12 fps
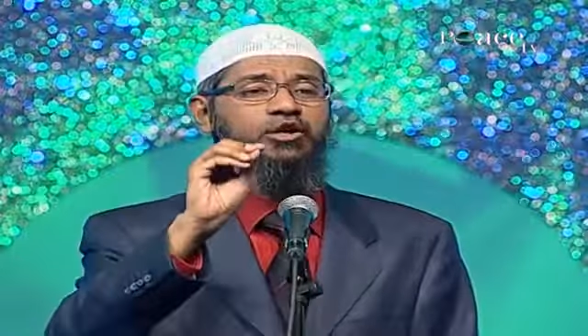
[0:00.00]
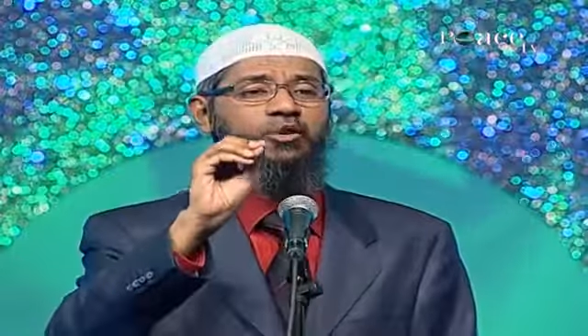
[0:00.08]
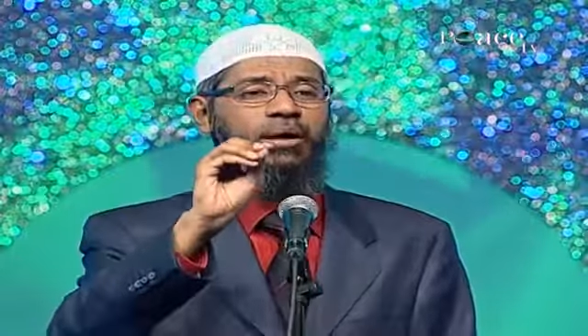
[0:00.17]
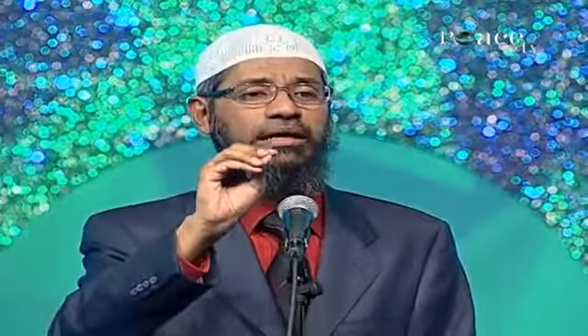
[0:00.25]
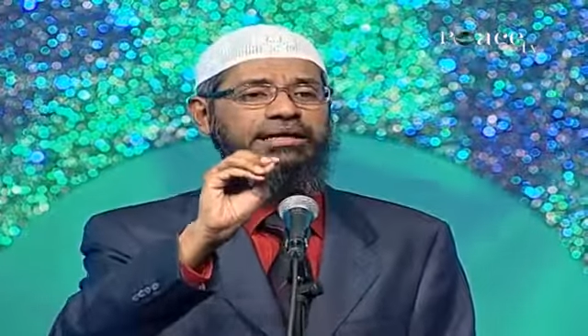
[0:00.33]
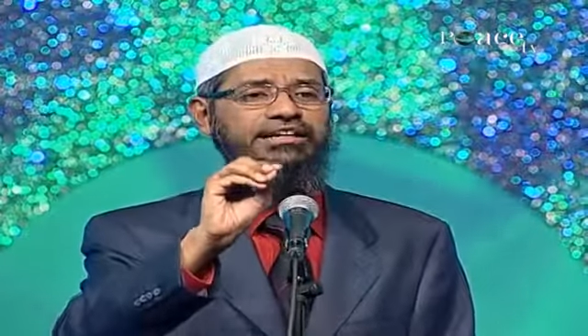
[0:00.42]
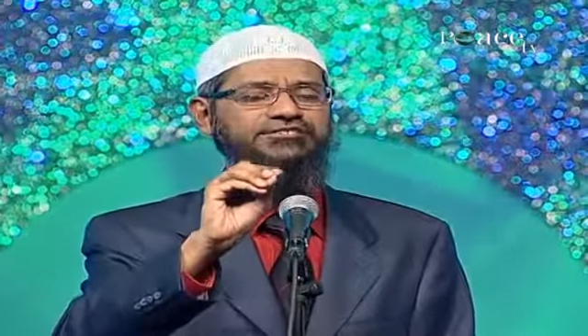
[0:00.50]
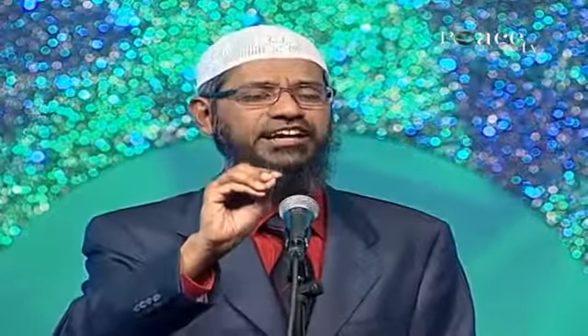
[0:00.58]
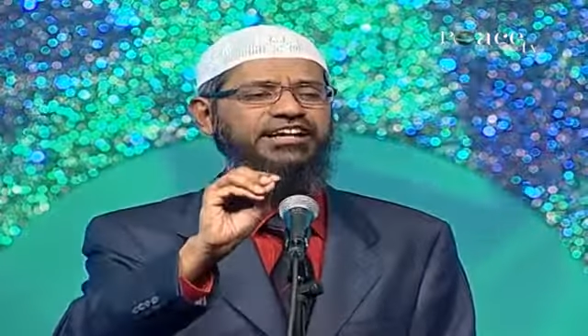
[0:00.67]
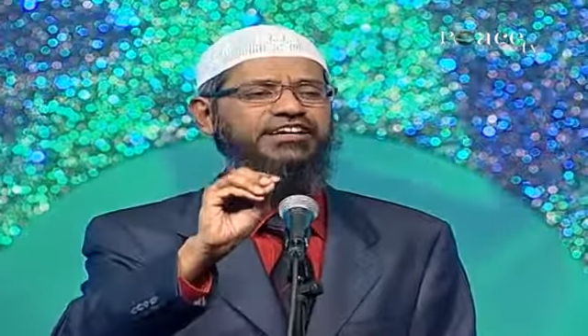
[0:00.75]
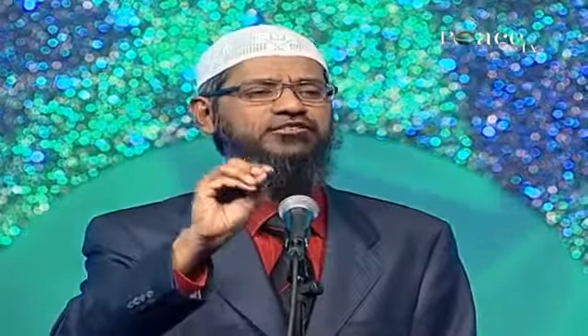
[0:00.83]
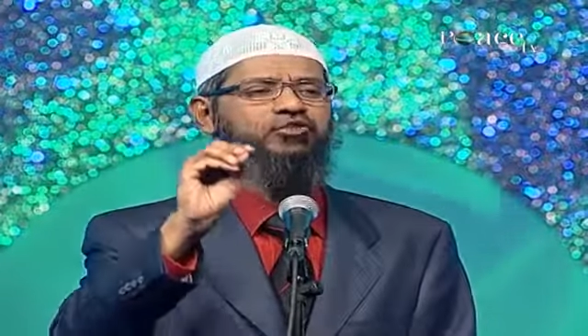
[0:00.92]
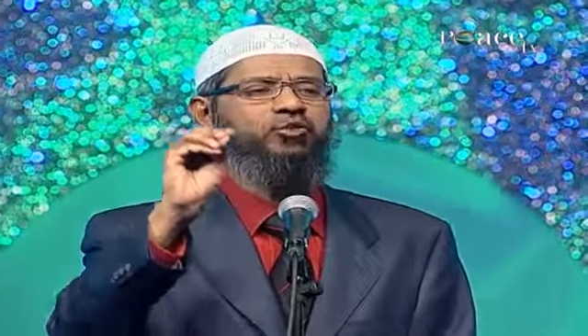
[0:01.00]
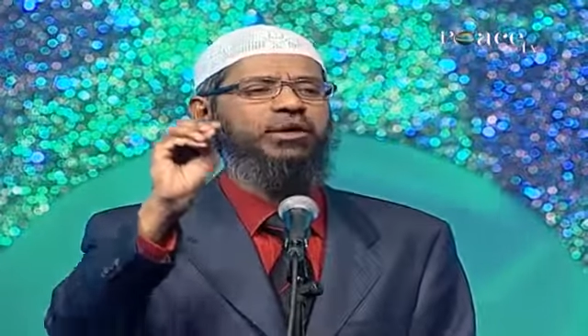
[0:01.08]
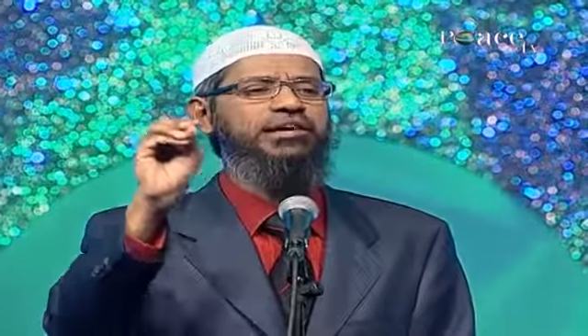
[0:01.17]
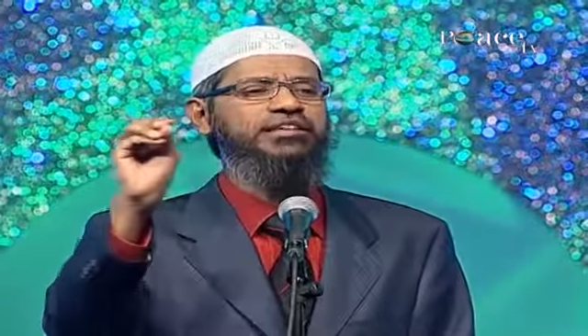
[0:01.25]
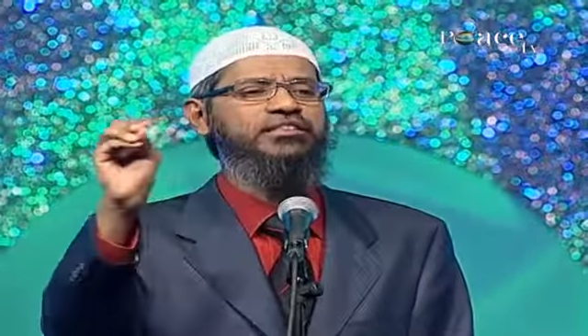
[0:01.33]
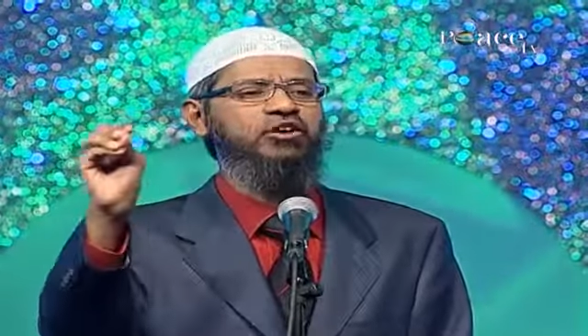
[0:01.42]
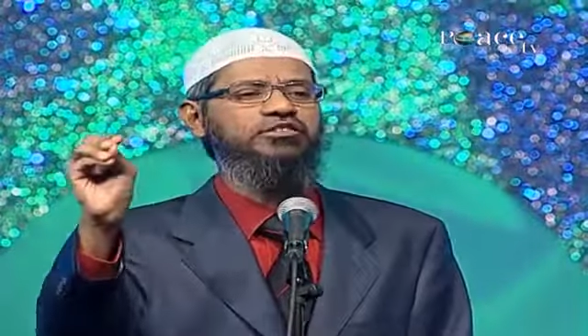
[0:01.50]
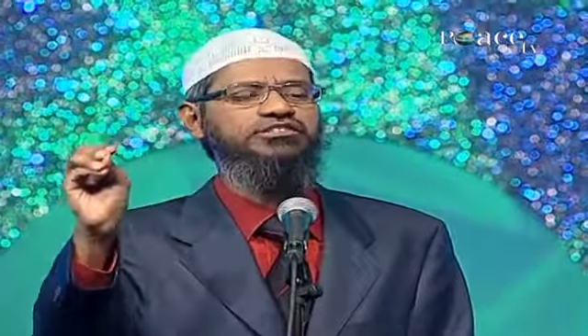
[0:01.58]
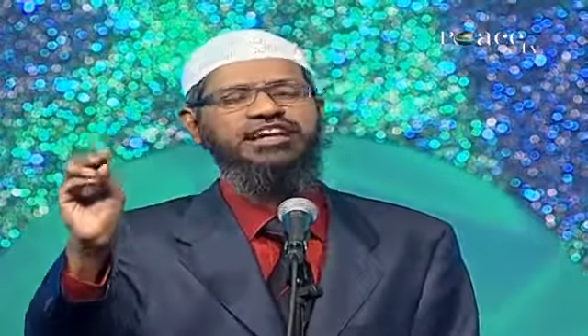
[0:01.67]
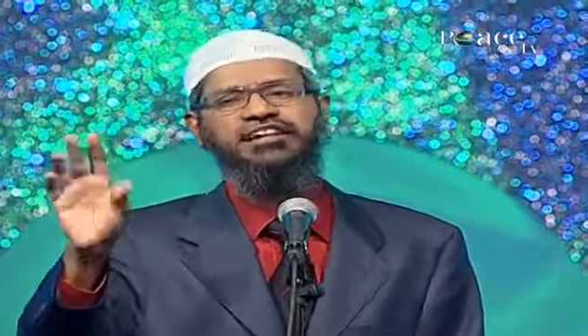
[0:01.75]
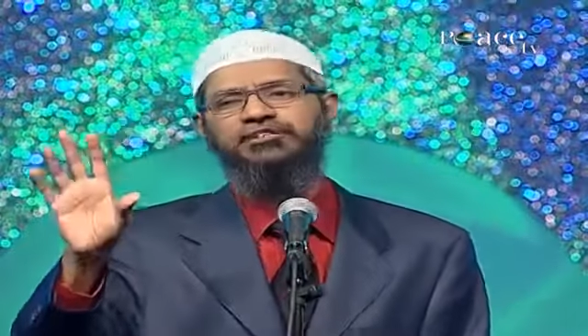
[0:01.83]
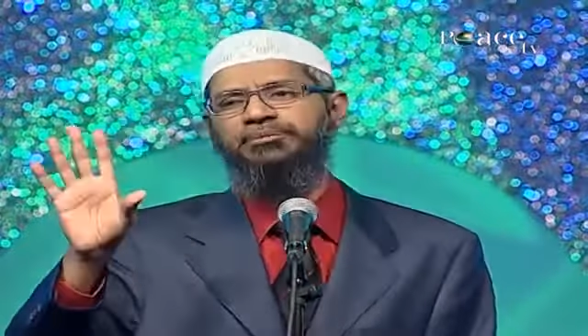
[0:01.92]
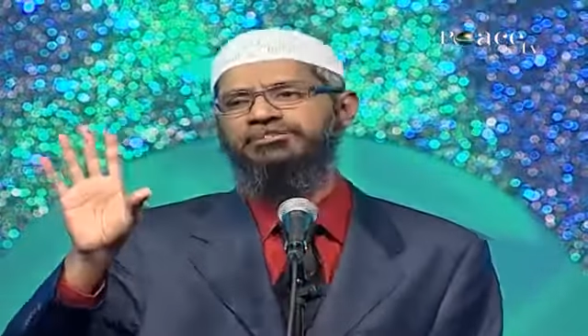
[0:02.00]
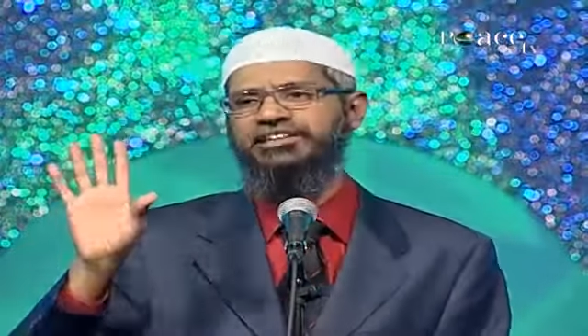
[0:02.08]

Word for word: 20 cycles to 20,000 cycles per